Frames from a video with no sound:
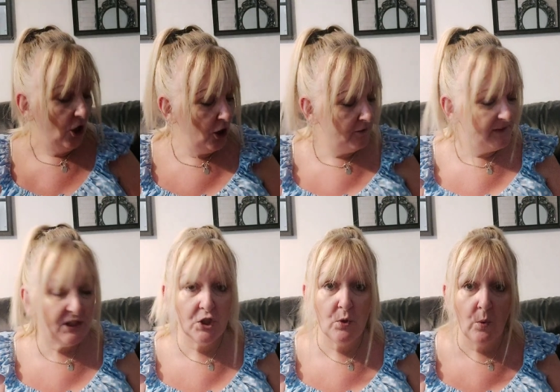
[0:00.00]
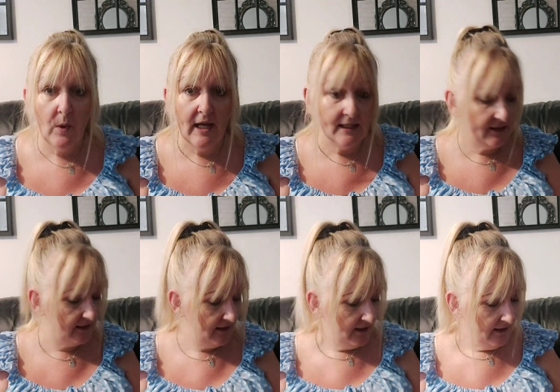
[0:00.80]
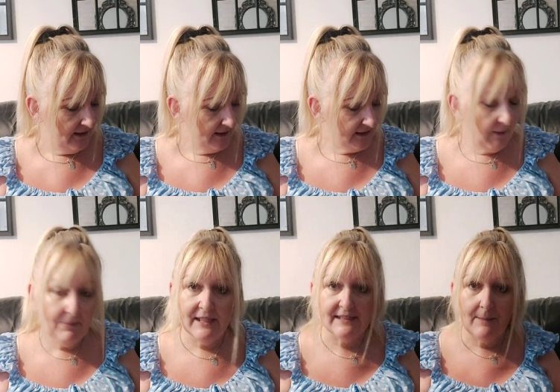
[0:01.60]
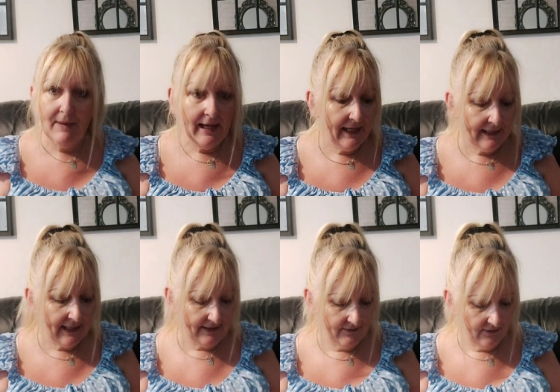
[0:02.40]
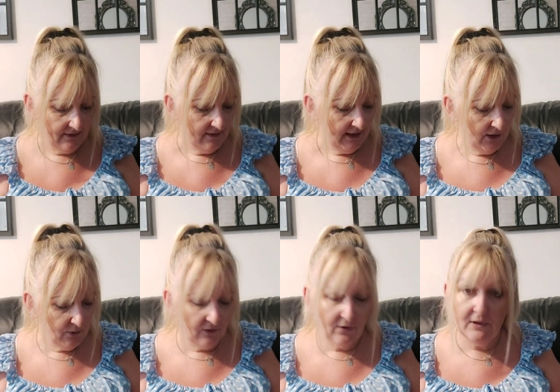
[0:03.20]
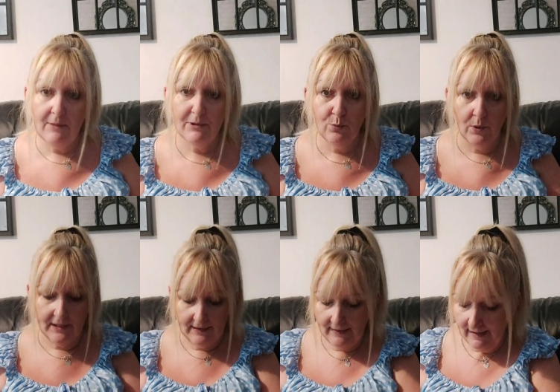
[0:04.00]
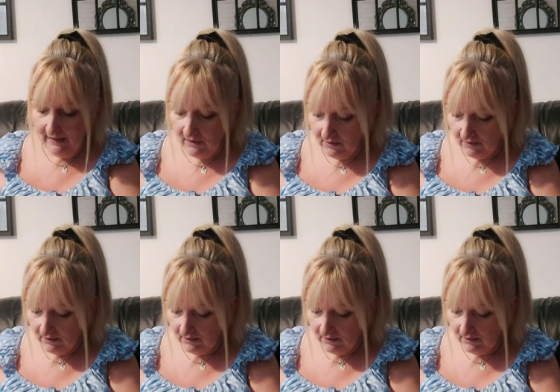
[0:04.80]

All for £2. It's a bloody bargain. I only thought there was one in there.